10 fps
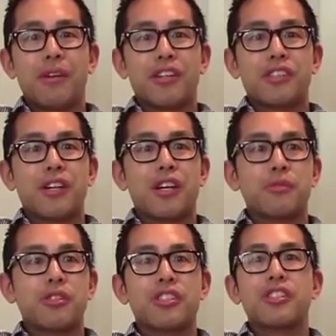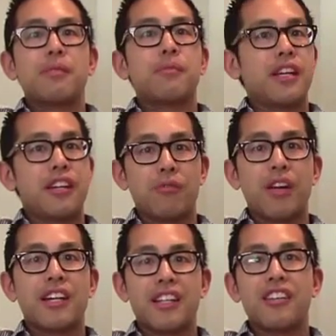also helps to stimulate and
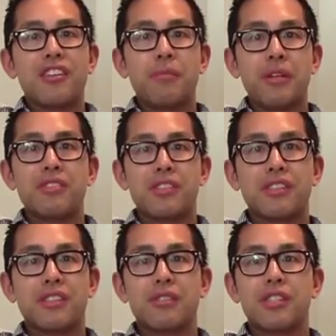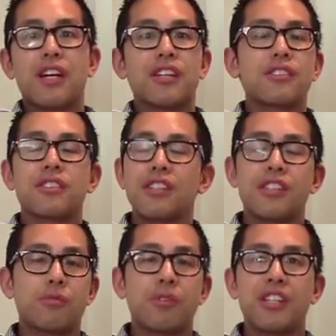regulate the immune system. So exercise
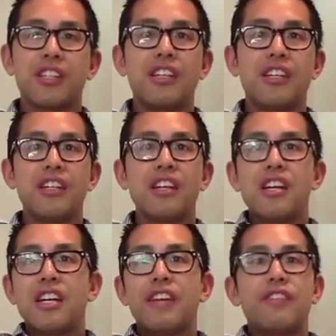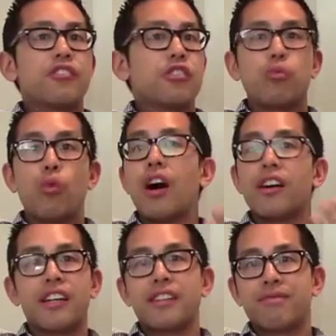is really key, even if it's just
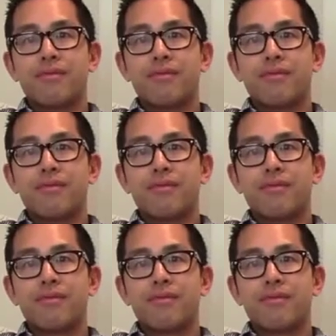walking.